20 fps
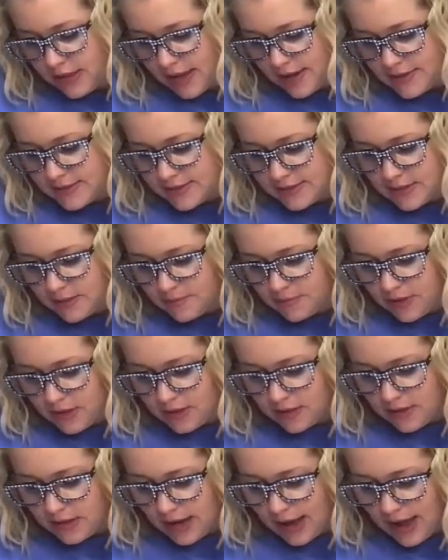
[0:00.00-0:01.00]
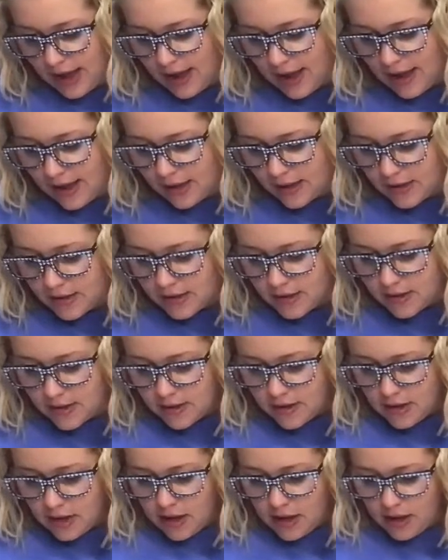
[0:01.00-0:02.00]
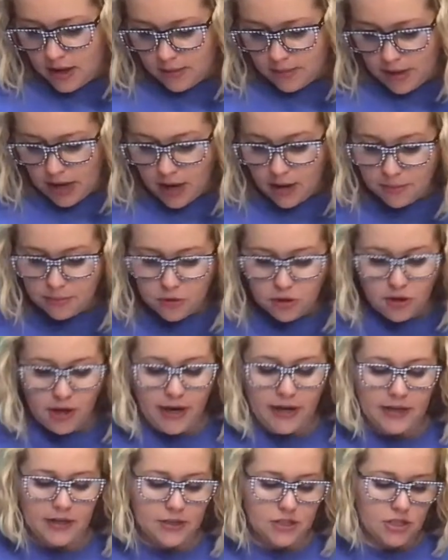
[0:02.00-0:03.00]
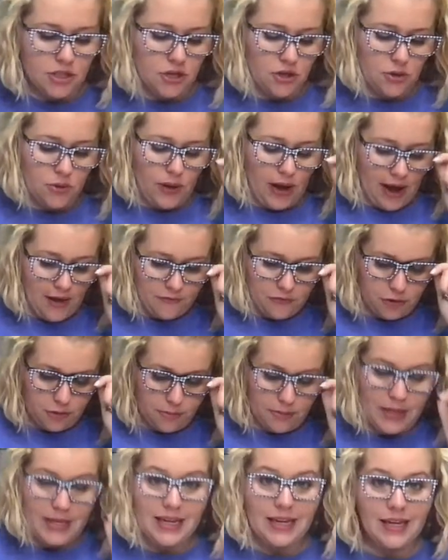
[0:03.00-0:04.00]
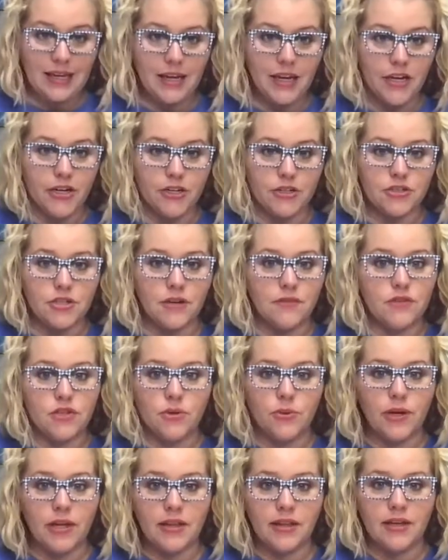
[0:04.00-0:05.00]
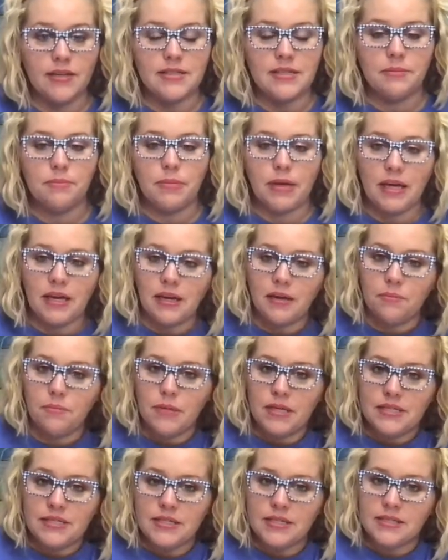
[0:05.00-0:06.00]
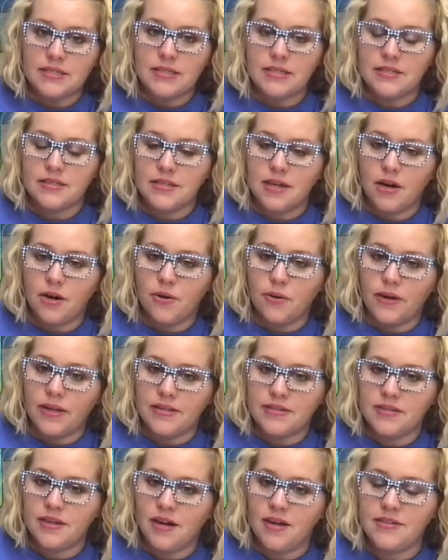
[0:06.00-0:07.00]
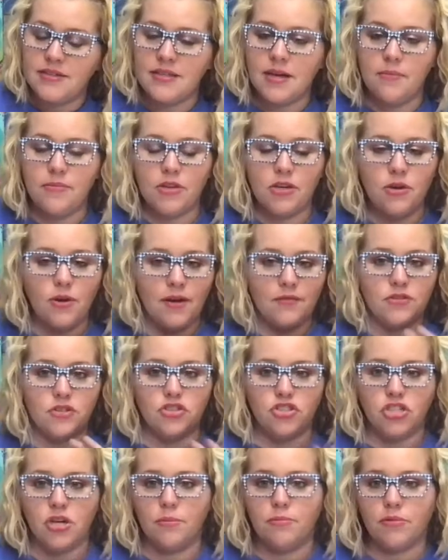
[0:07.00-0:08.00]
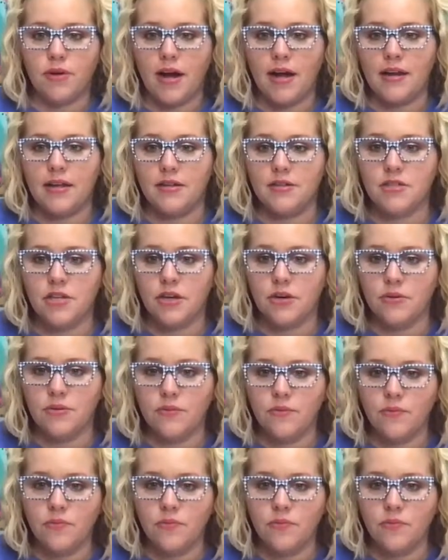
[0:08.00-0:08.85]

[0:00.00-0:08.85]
That is something that I um, upgraded to after many years of doing this and being in business. And so it's not something you have to jump right into.